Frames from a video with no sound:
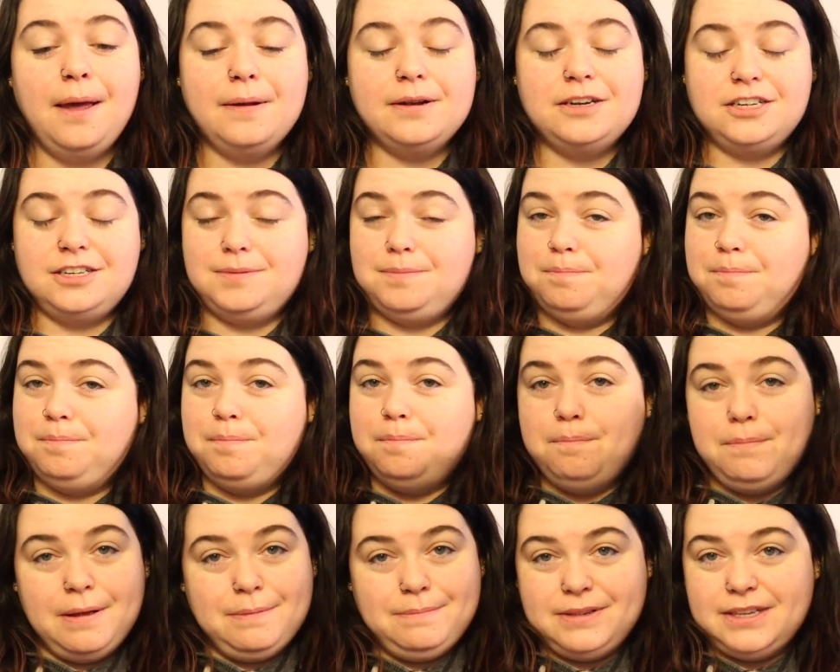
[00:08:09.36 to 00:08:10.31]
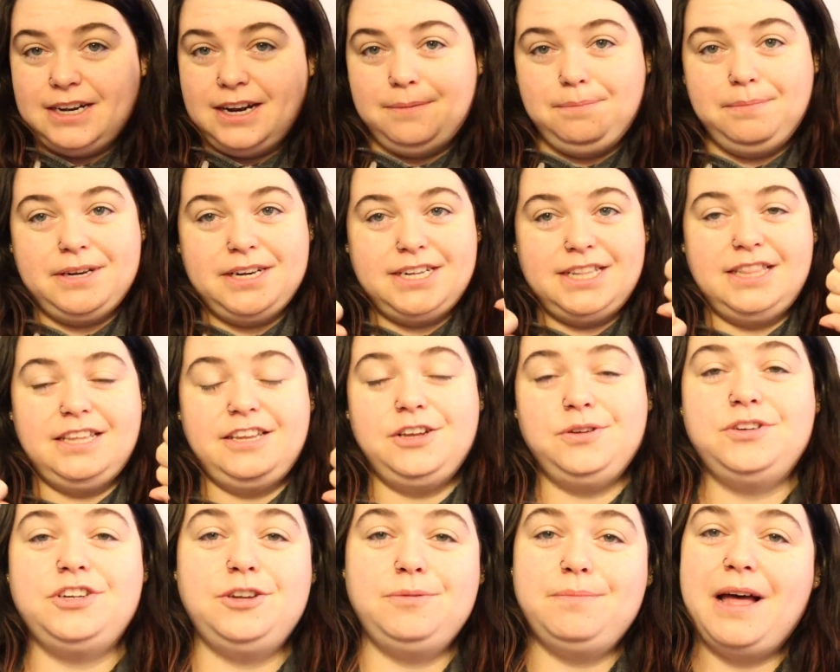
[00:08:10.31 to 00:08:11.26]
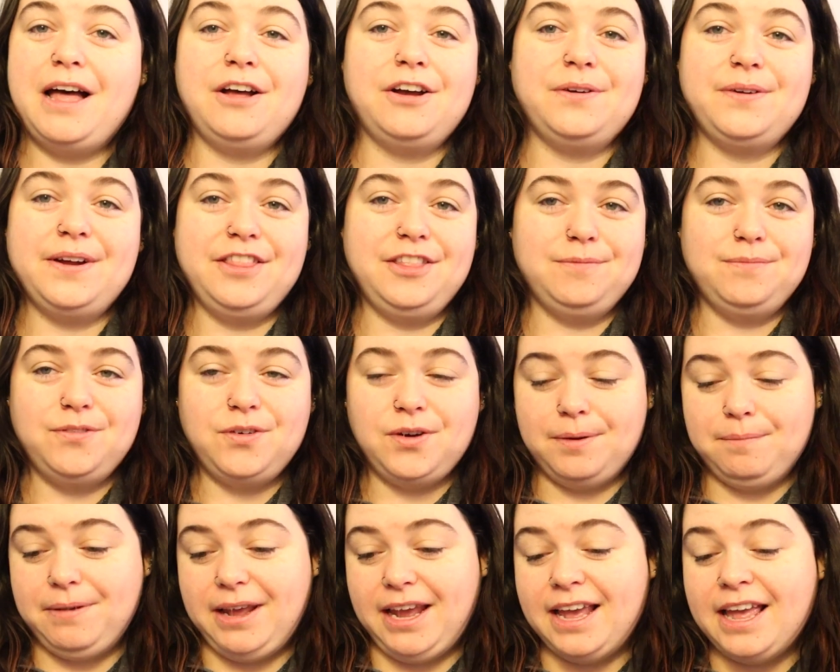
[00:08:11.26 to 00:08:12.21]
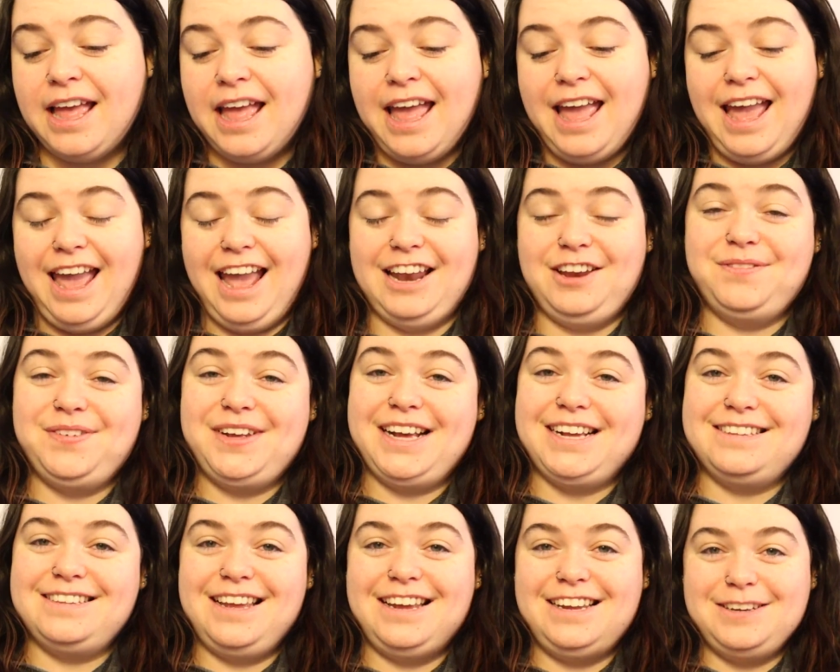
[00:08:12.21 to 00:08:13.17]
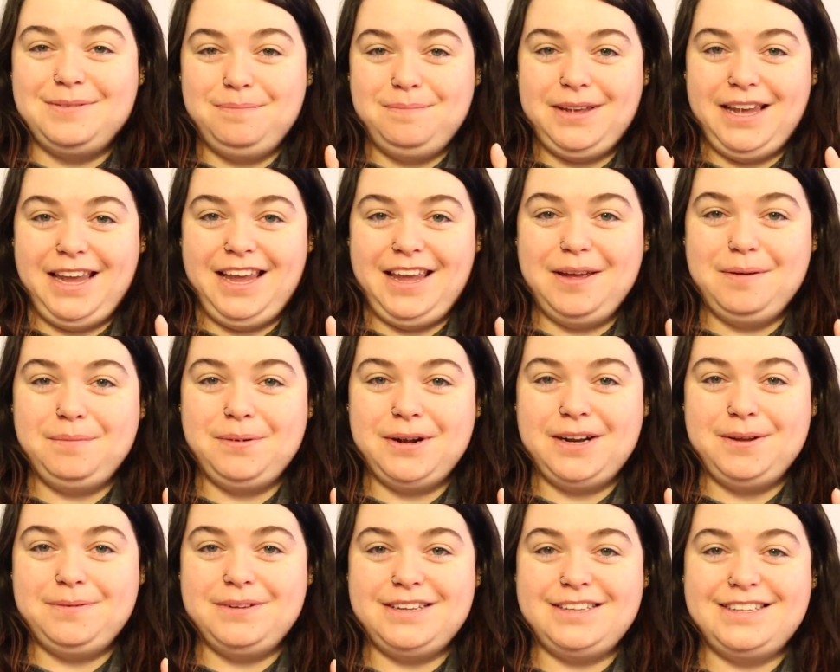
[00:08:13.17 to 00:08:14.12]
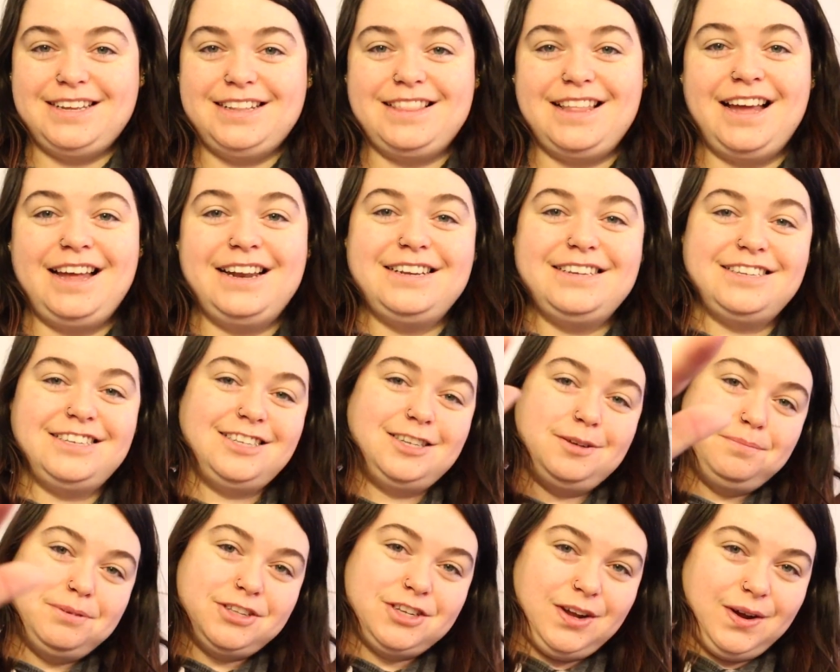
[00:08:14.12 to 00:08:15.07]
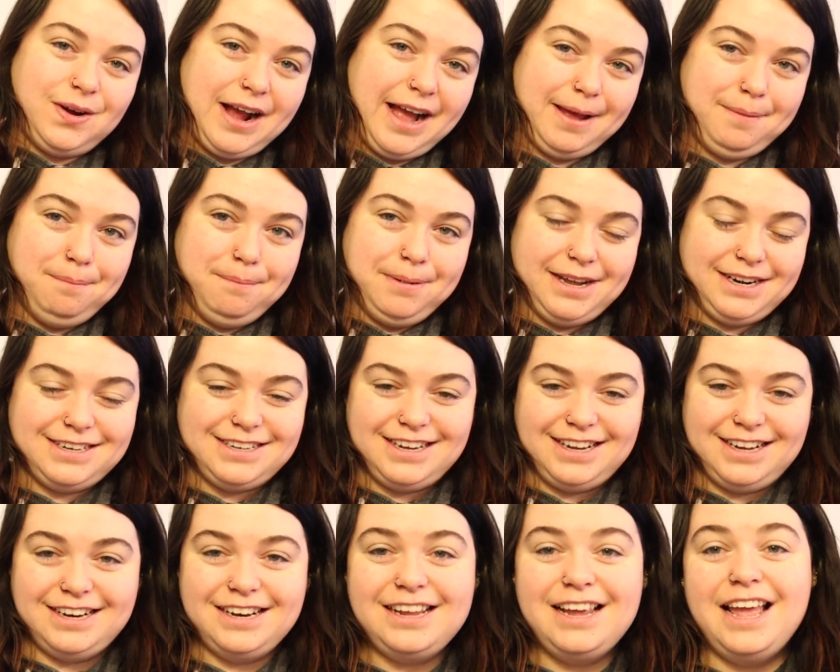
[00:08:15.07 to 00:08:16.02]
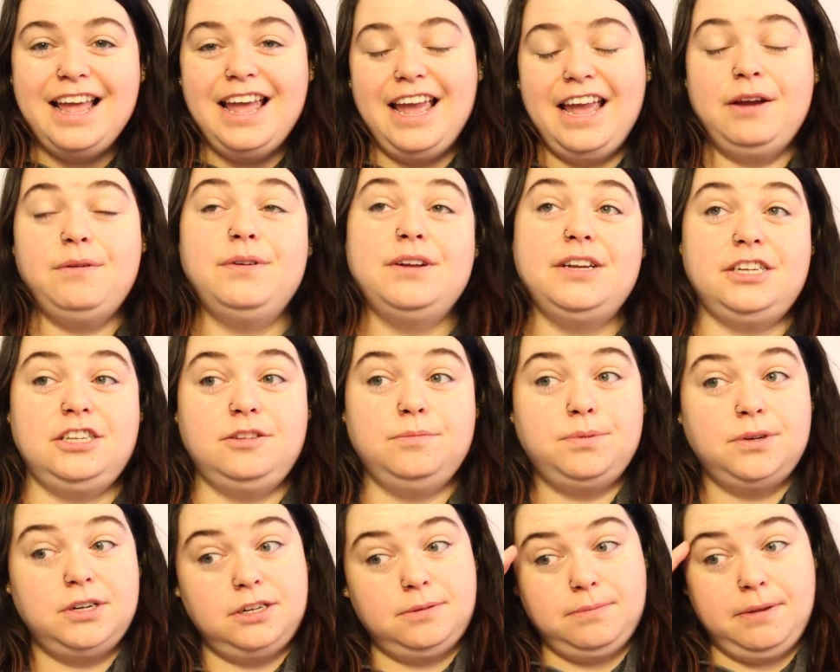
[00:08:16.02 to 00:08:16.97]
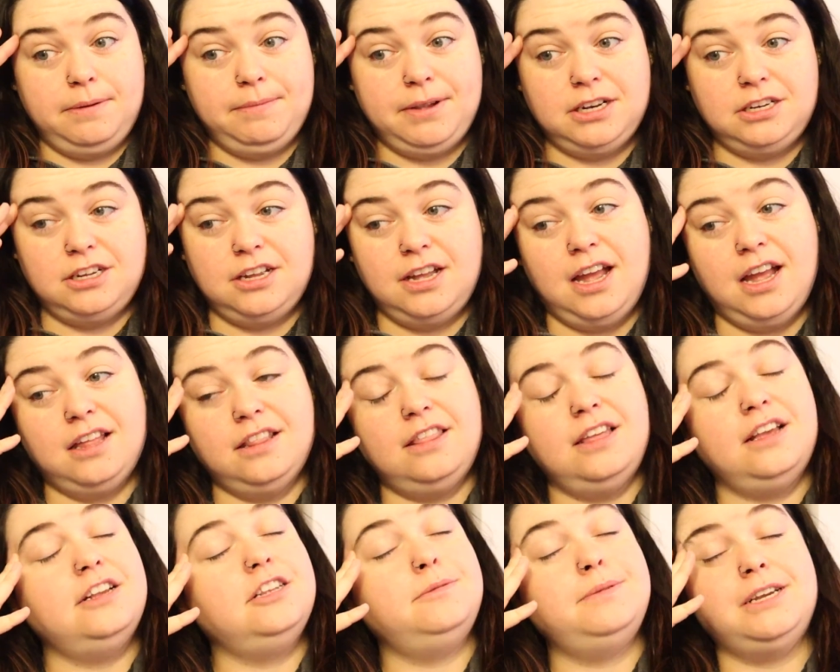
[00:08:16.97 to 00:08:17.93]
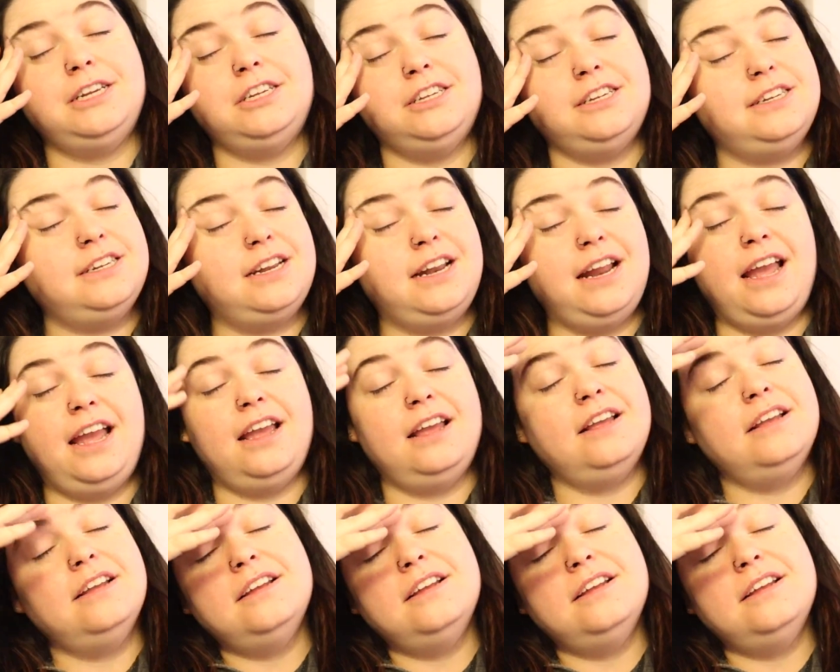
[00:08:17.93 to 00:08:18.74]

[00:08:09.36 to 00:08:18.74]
Just bumps it up into the YouTube algorithm for me. And if you guys liked me, pretty please hit that subscribe button. It really supports my mental health, especially today.